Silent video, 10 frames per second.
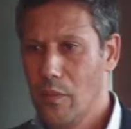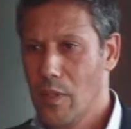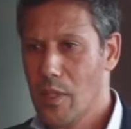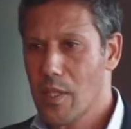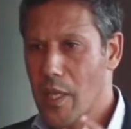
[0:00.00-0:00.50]

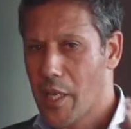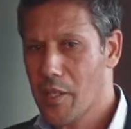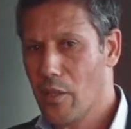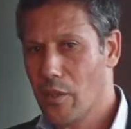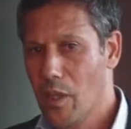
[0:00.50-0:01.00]
This is
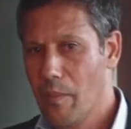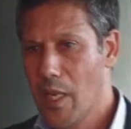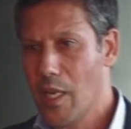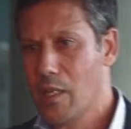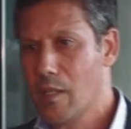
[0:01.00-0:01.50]
external
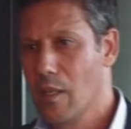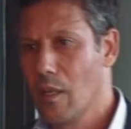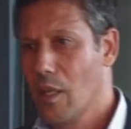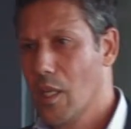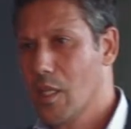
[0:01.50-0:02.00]
means,
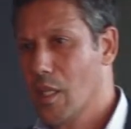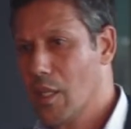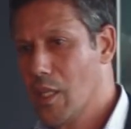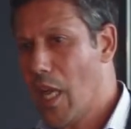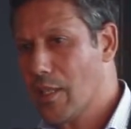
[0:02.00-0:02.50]

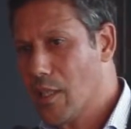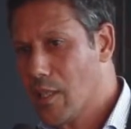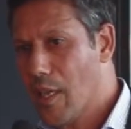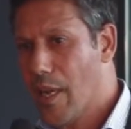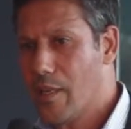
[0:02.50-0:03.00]
is not
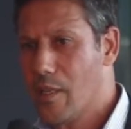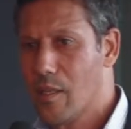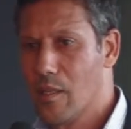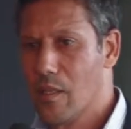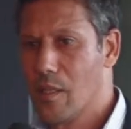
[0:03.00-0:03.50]

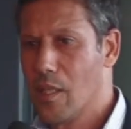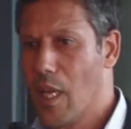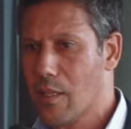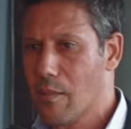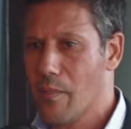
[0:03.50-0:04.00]
insiders. This is
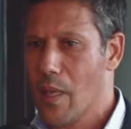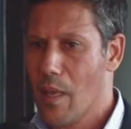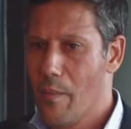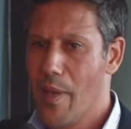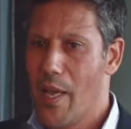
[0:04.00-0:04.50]
not a
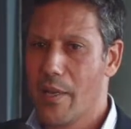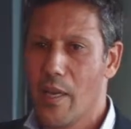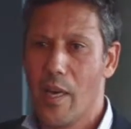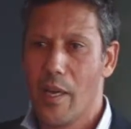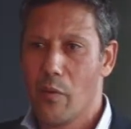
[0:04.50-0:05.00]
bad
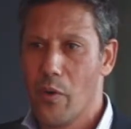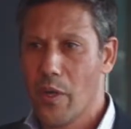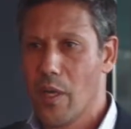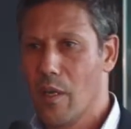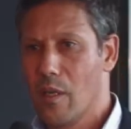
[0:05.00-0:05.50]
guy
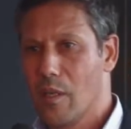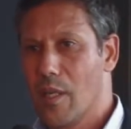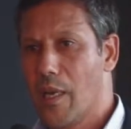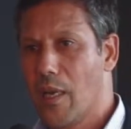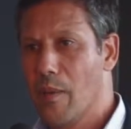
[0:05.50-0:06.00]
working
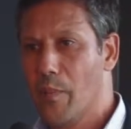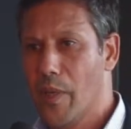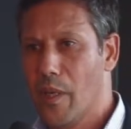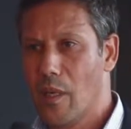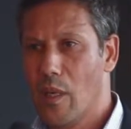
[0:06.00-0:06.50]
inside the
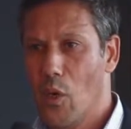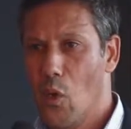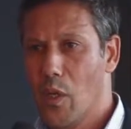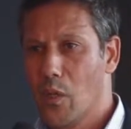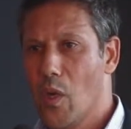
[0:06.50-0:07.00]
company
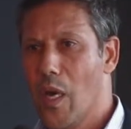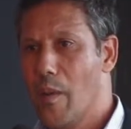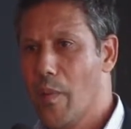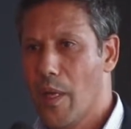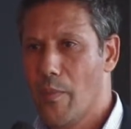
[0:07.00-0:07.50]
who wants to
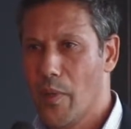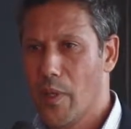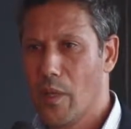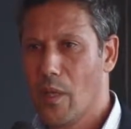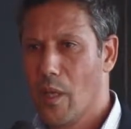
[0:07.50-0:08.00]
harm the
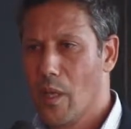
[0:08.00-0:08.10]
company.